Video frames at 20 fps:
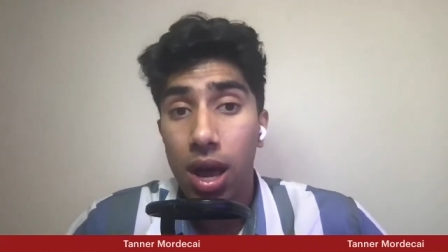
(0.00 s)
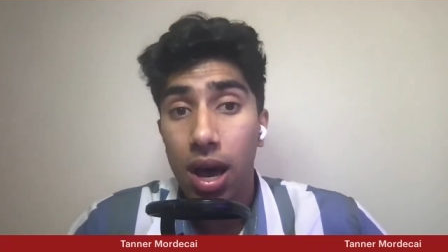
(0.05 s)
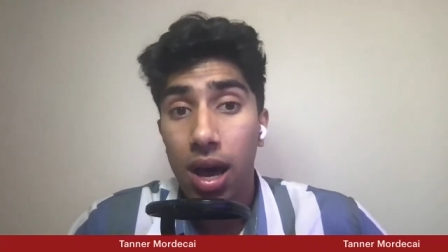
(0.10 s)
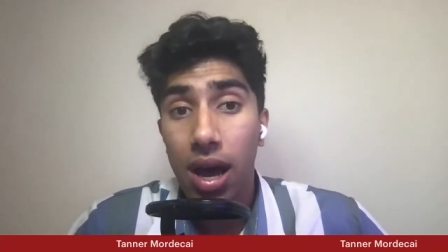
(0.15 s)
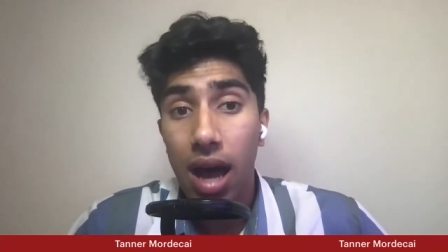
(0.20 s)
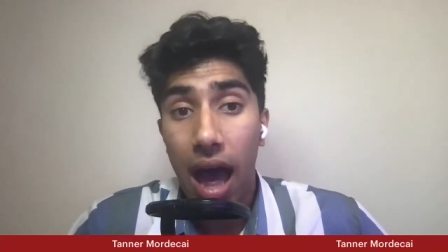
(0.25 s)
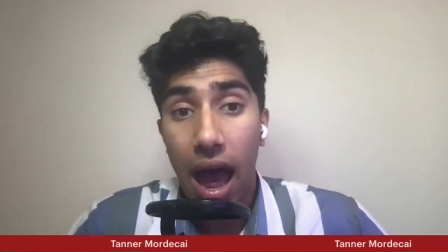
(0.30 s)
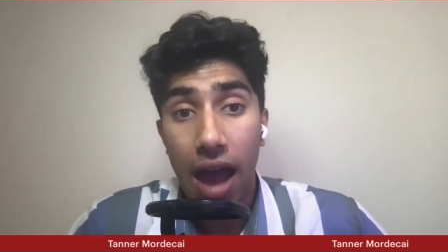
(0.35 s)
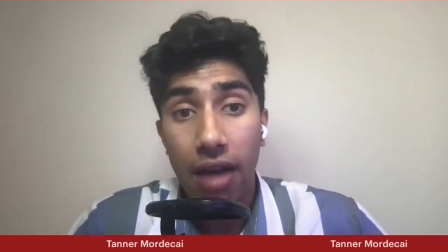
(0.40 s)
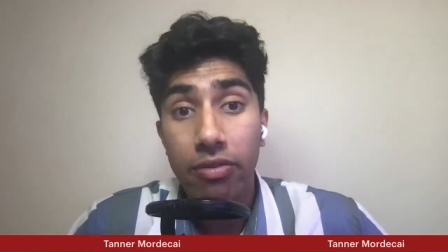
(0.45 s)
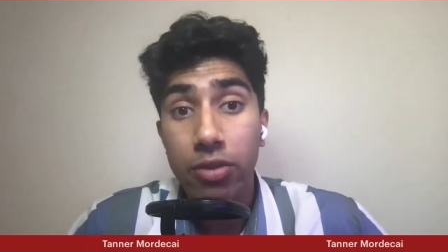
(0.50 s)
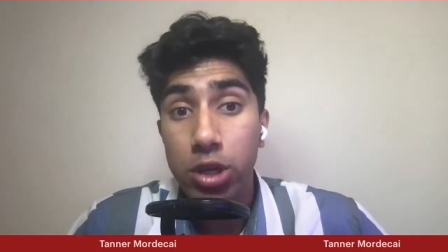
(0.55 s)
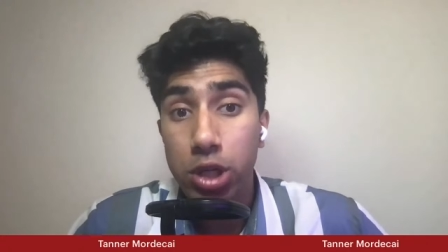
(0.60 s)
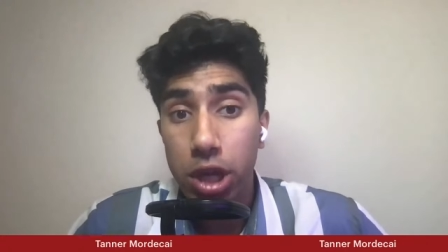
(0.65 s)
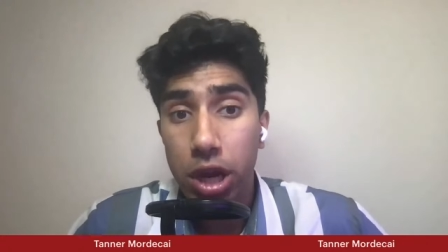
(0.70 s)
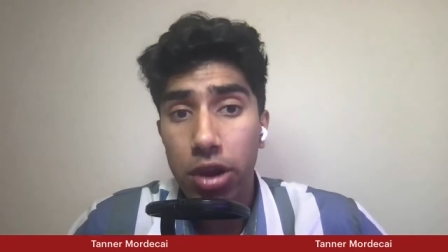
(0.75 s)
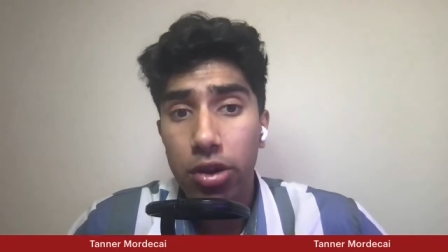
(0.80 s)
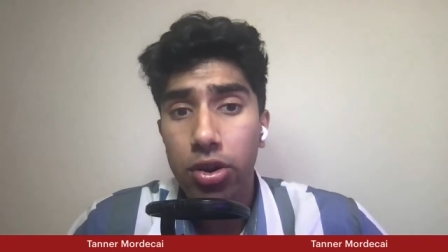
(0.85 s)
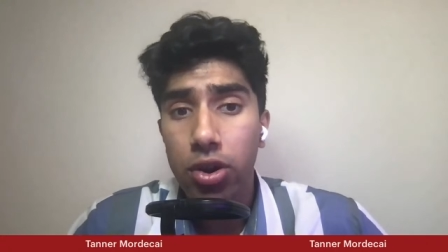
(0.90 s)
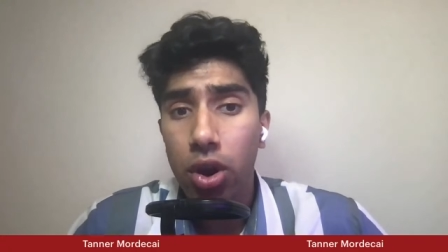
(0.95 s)

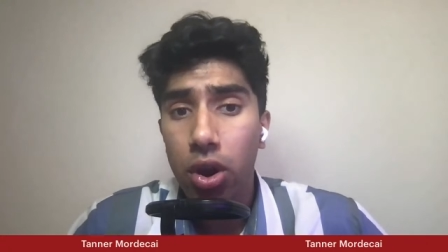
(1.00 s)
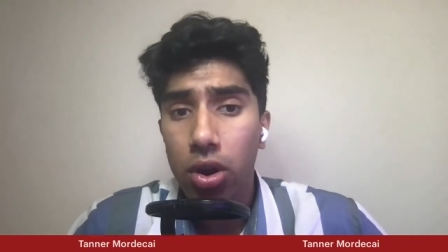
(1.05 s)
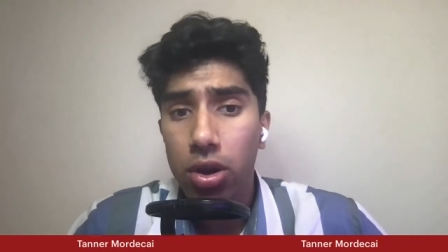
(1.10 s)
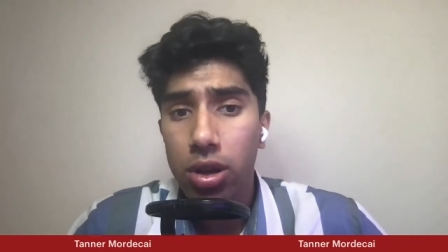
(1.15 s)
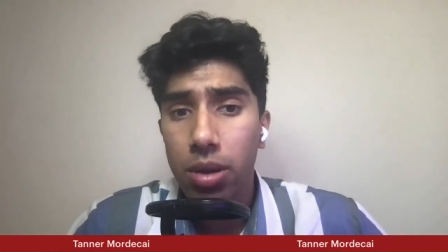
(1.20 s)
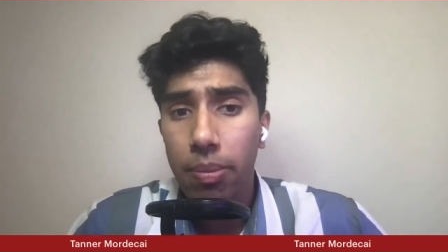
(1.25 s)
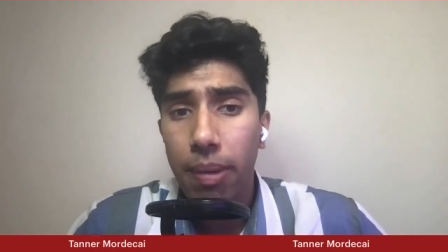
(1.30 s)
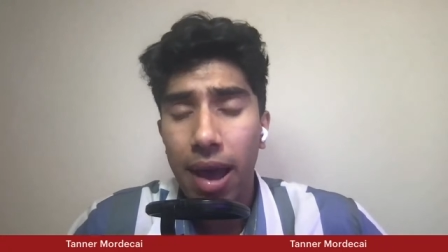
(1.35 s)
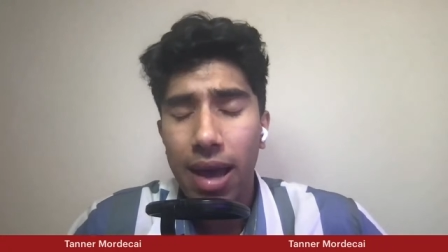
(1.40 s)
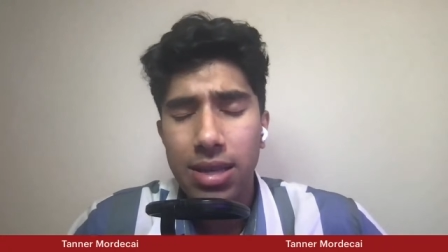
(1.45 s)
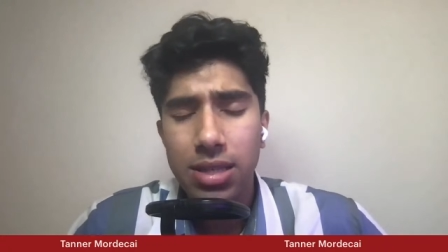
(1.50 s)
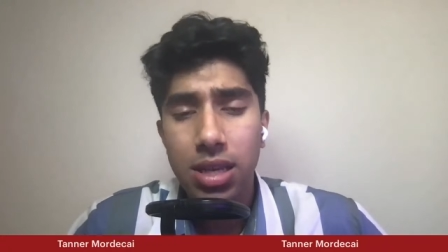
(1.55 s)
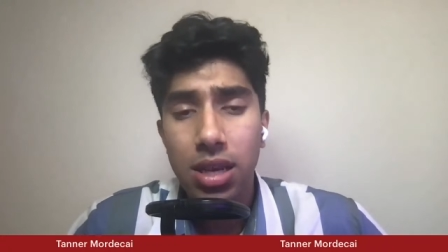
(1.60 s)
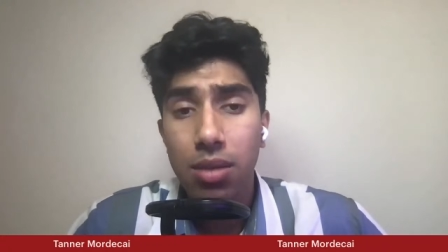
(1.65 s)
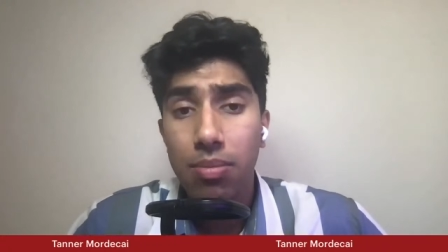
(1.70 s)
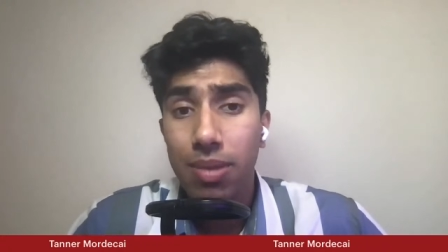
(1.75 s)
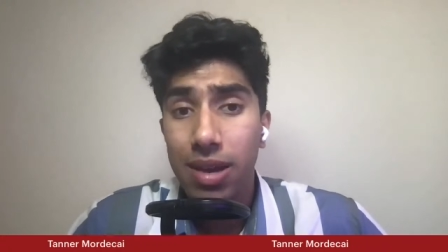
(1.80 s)
average air yard capacity,